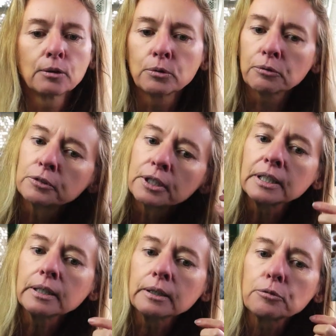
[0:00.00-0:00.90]
with the
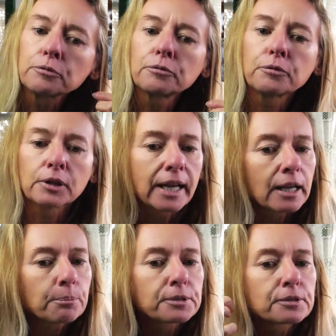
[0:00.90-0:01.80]
ear
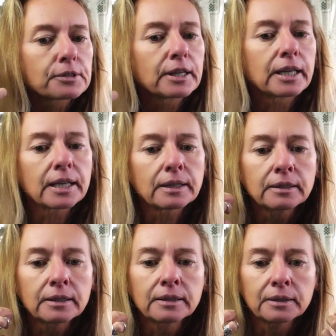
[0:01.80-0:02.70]
flaps
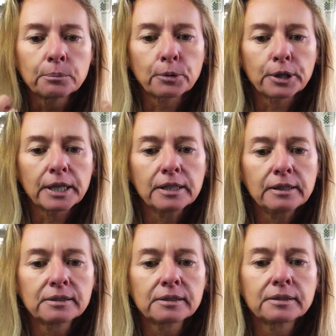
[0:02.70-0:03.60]
and the
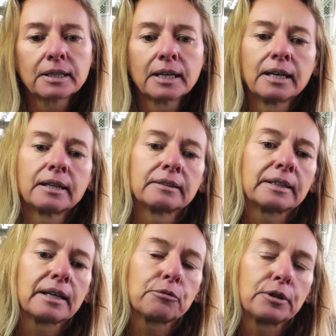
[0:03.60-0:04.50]
braid
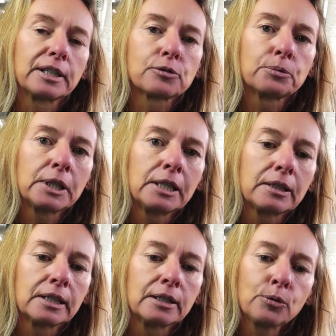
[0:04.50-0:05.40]
that I think is really
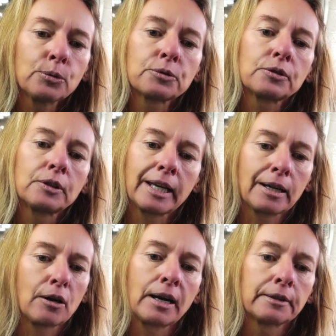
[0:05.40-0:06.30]
cute. They
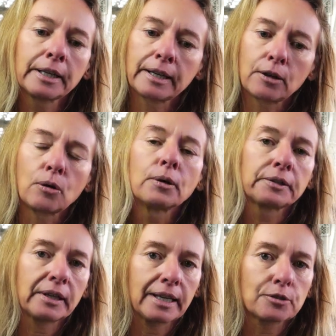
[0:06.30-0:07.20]
are all
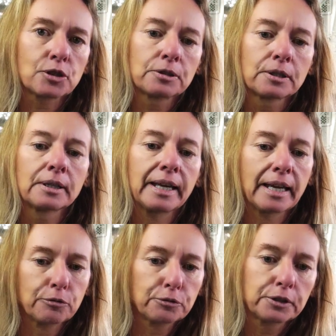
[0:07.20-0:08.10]
attached
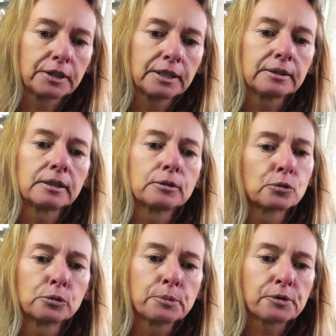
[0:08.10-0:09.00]
after the
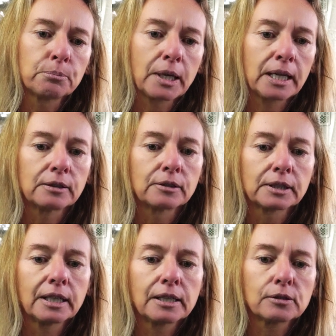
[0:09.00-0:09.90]
tube's made,
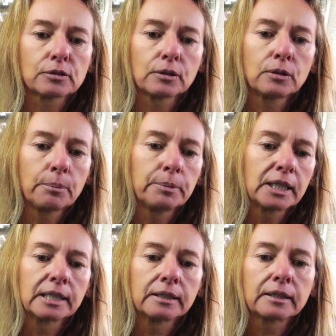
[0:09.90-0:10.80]
okay? So a
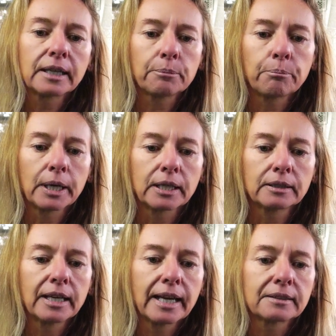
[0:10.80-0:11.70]
beginner can
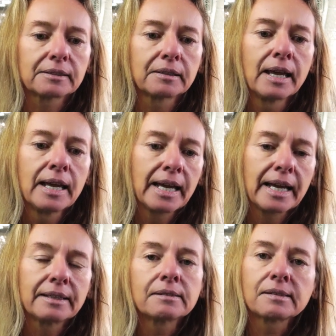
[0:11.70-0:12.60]
make that.
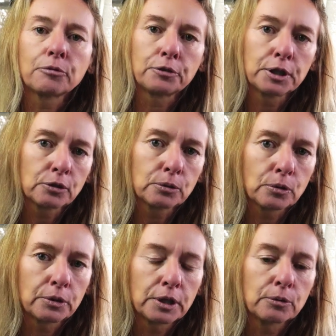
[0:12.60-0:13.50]
And it's a free
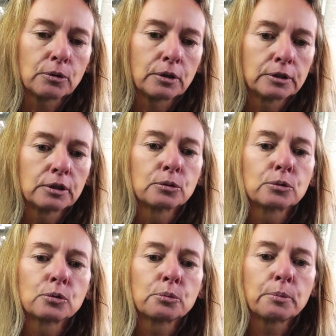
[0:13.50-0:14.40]
tutorial on
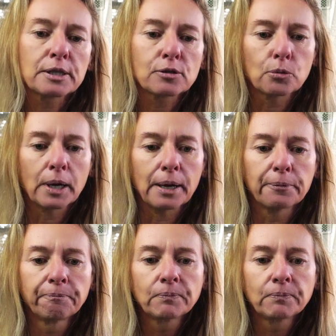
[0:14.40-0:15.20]
YouTube as well.